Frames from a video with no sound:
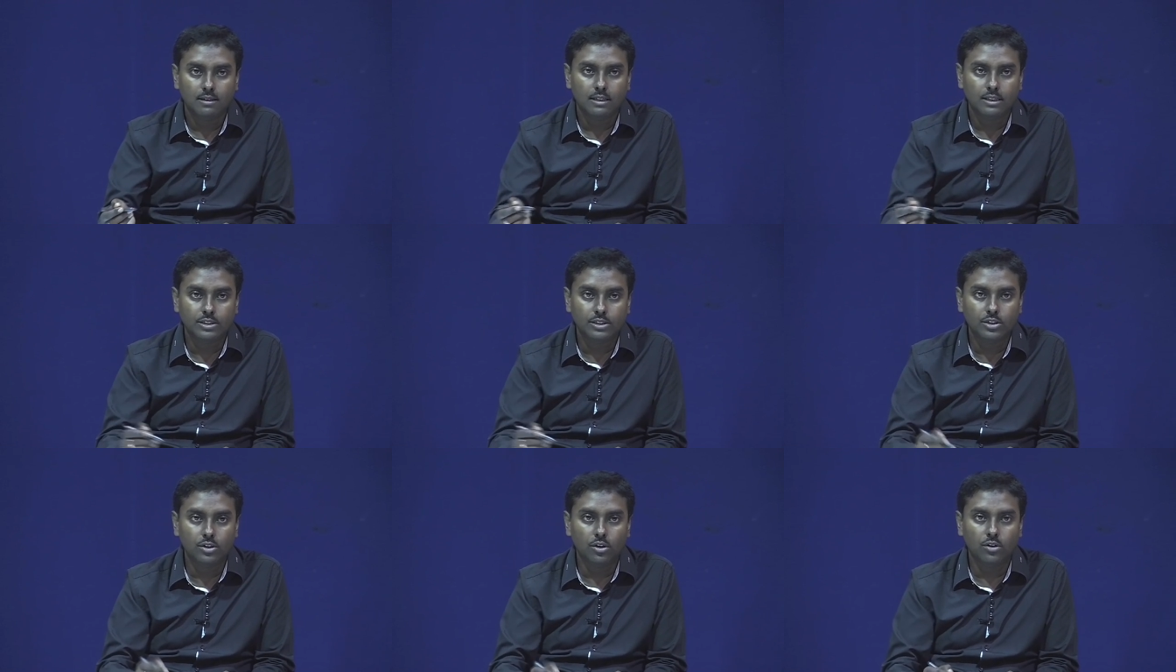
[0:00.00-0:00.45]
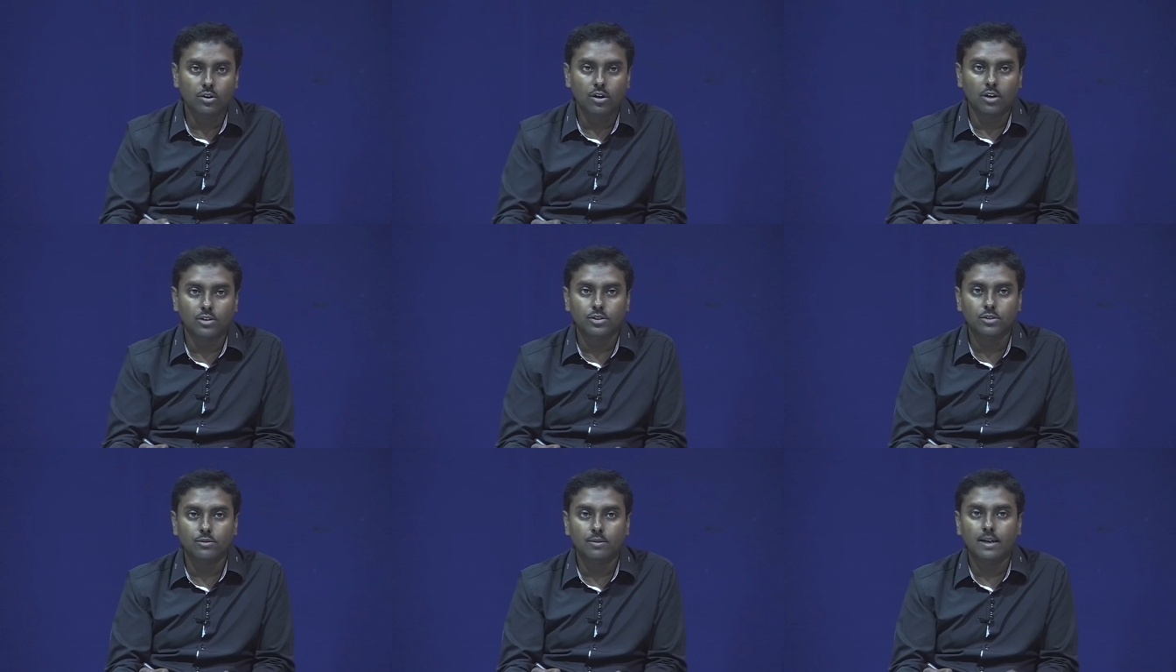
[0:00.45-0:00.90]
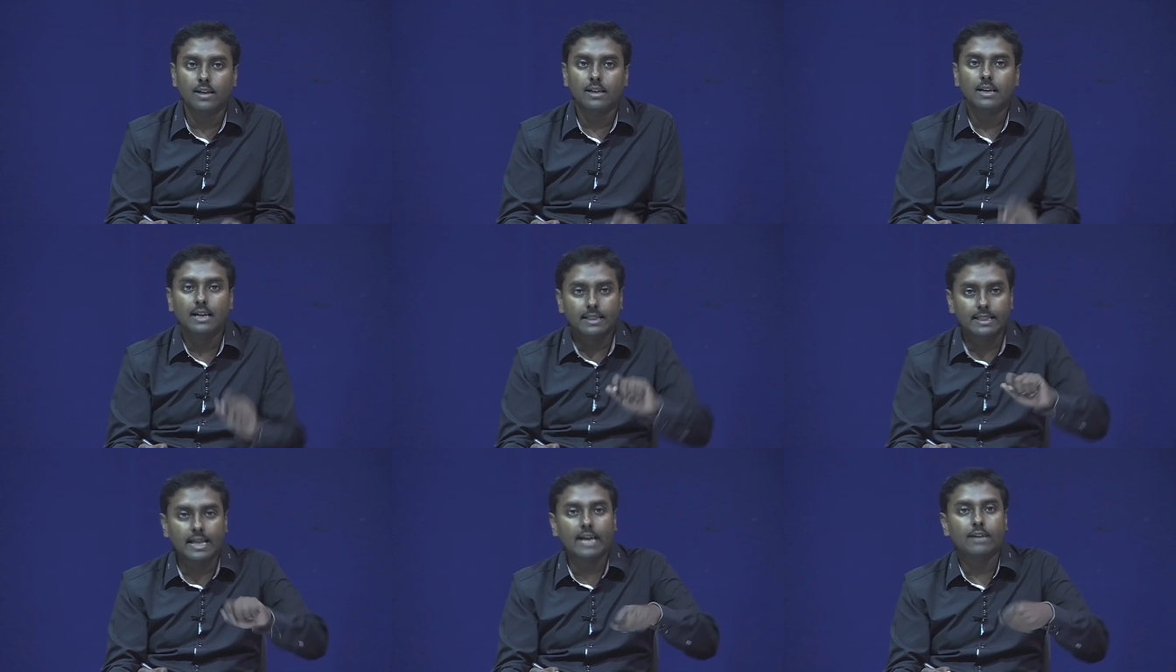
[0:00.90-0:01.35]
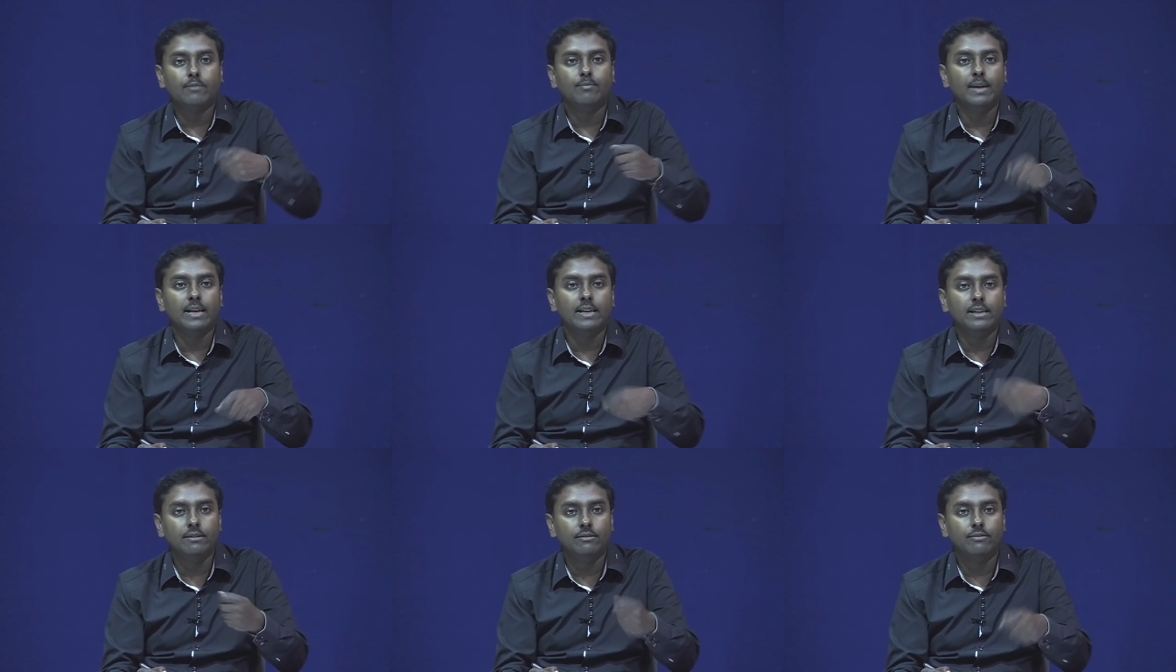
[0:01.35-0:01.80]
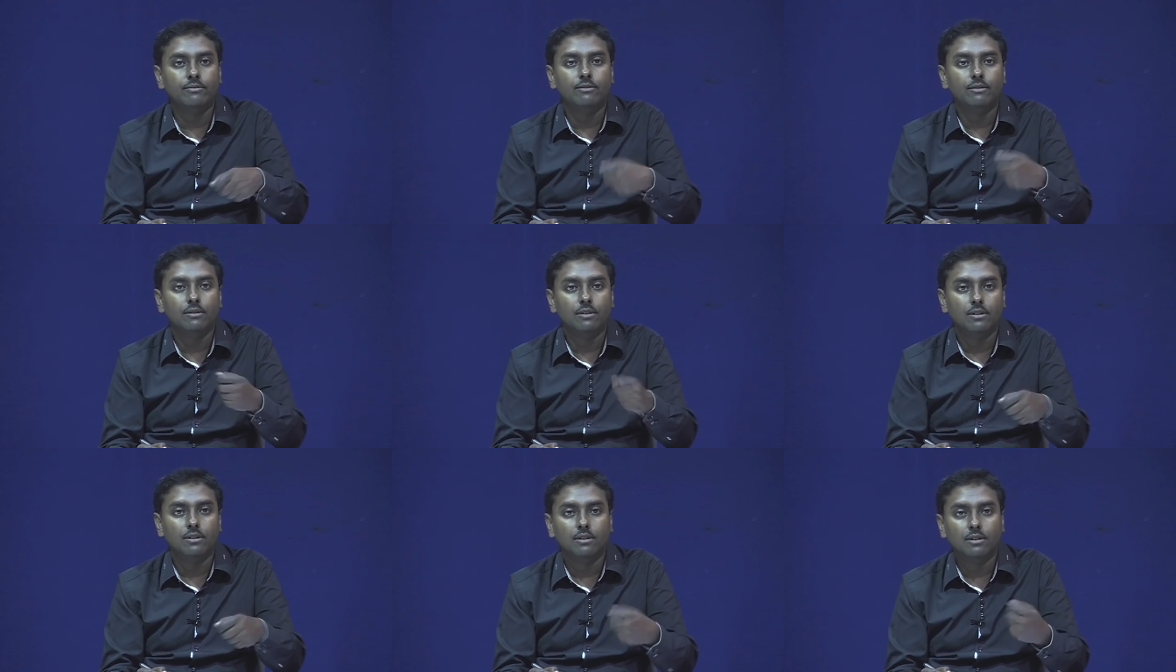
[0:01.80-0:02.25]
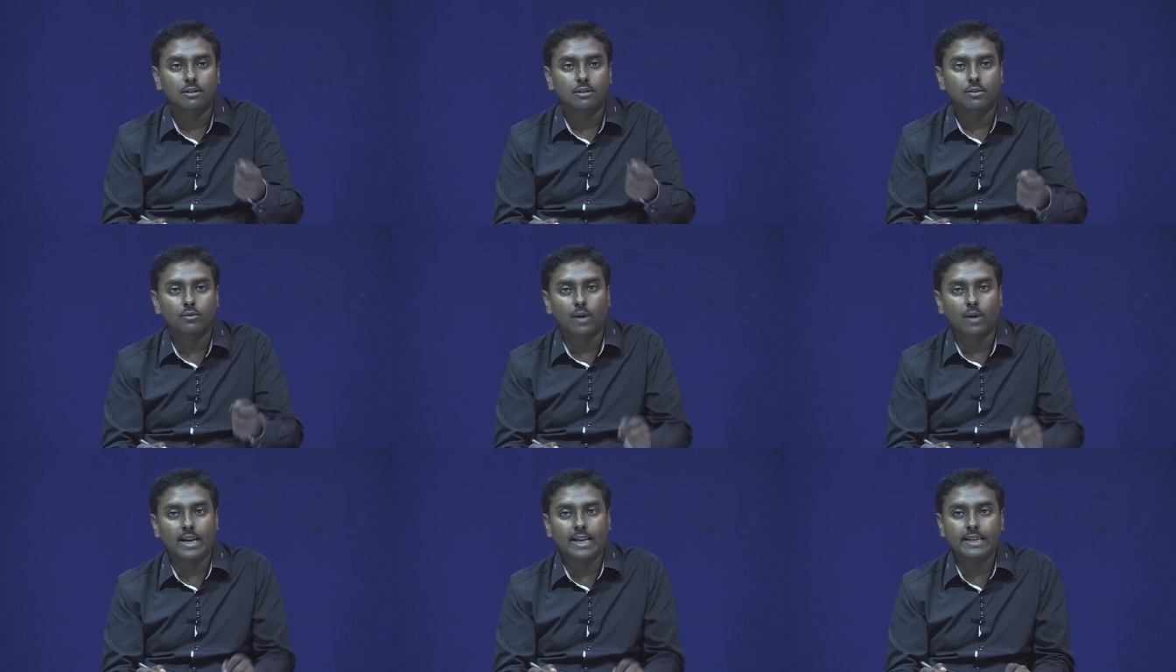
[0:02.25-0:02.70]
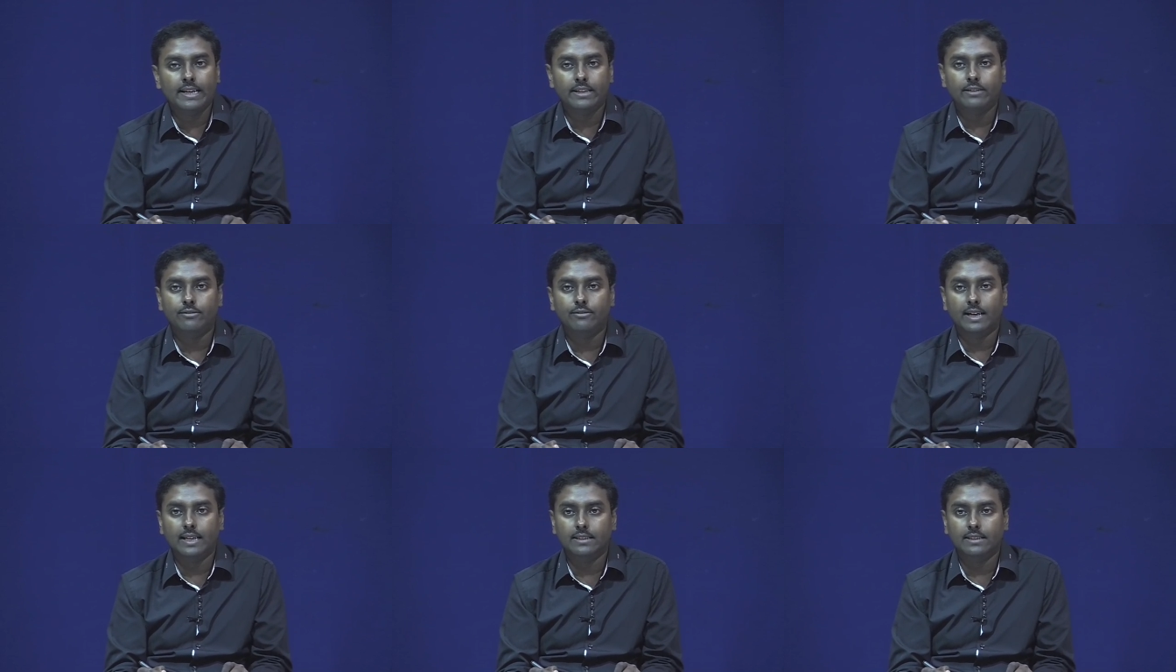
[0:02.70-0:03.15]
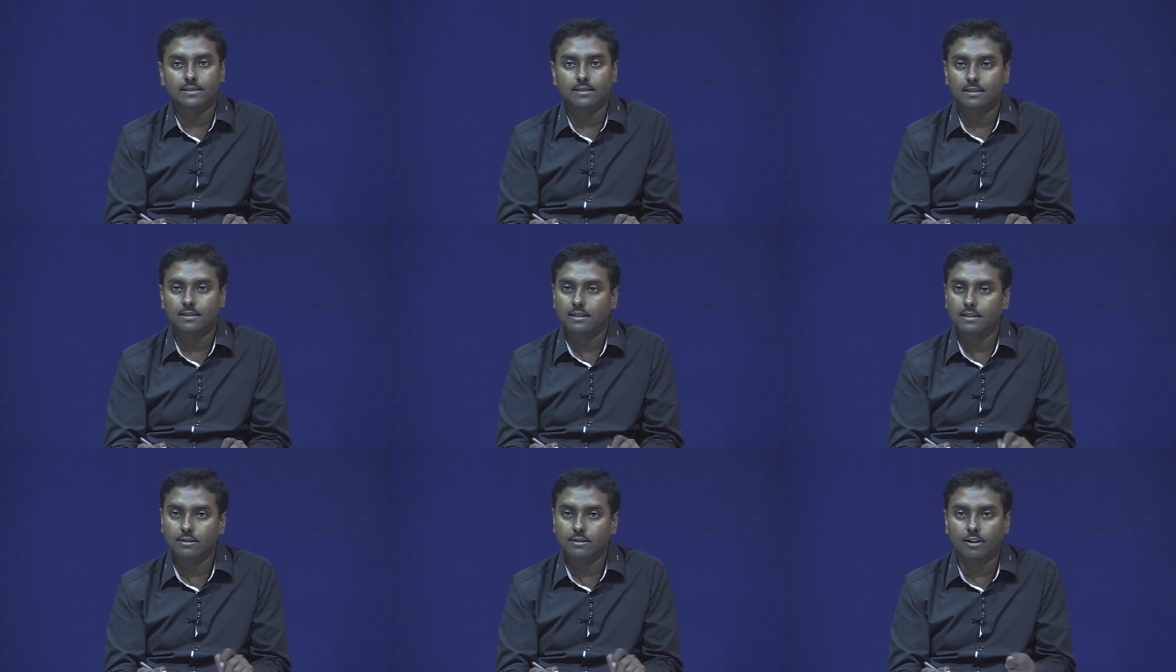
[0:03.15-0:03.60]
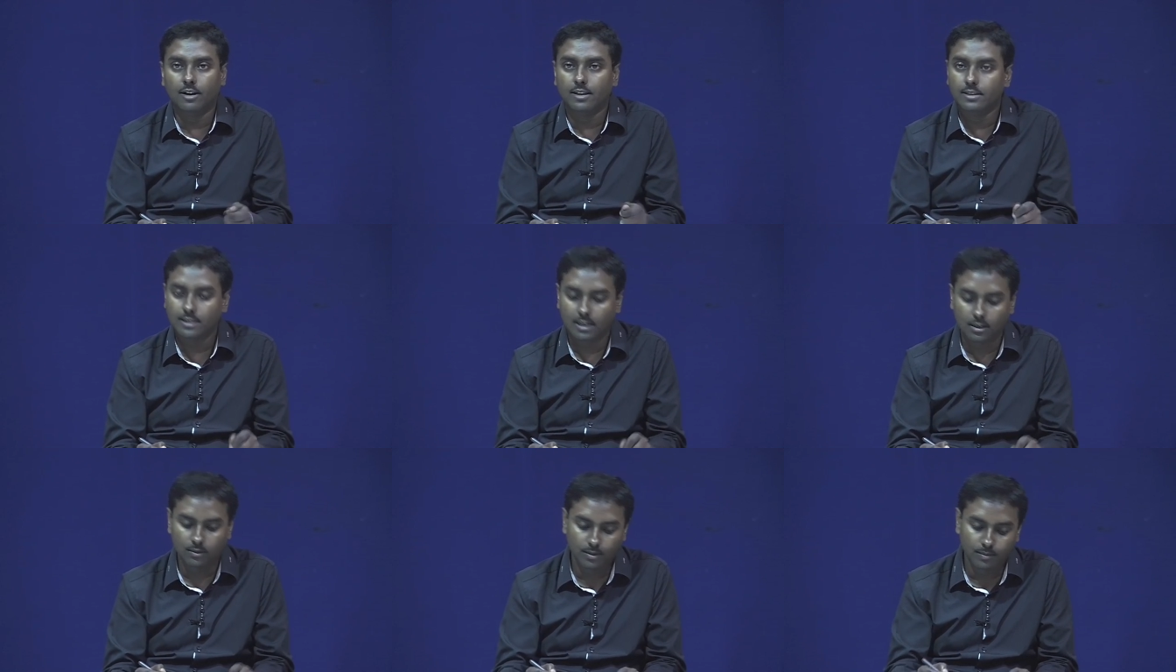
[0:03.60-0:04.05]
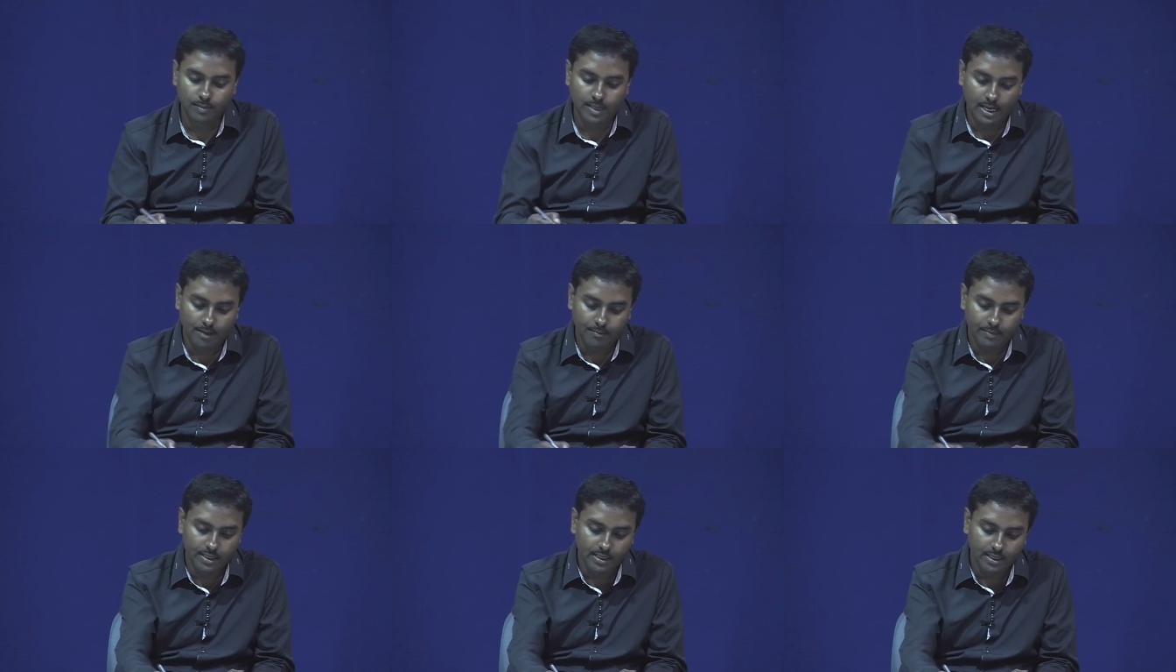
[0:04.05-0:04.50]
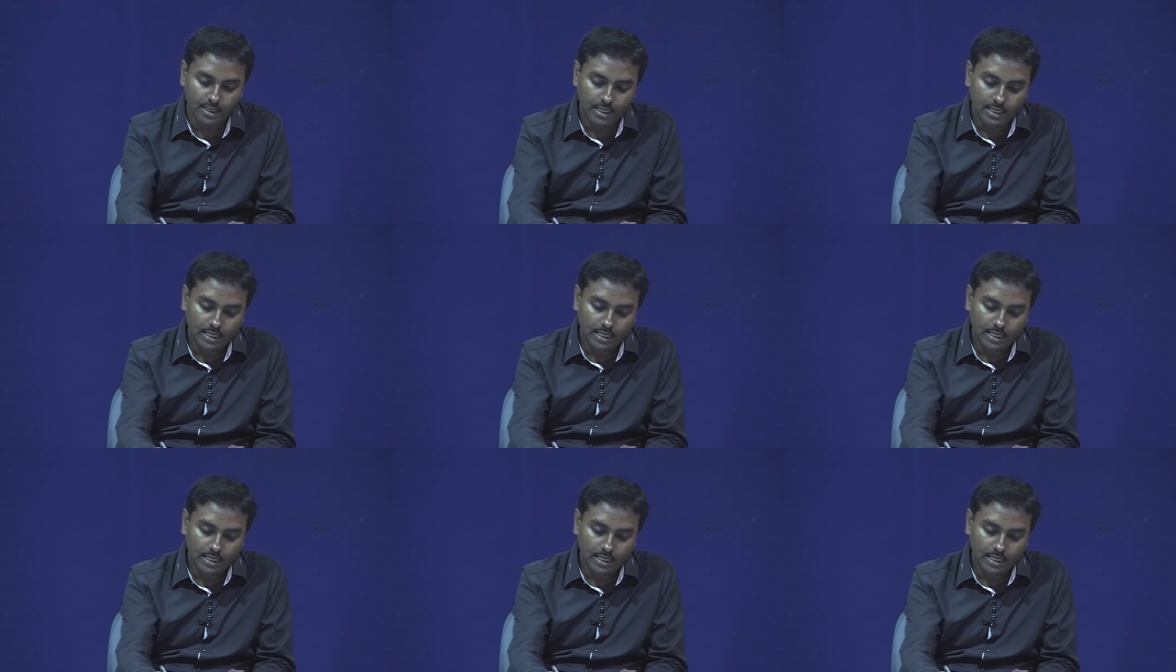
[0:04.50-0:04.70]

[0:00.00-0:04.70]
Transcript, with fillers: 0 crossover that many 180 phase reversal will be happening.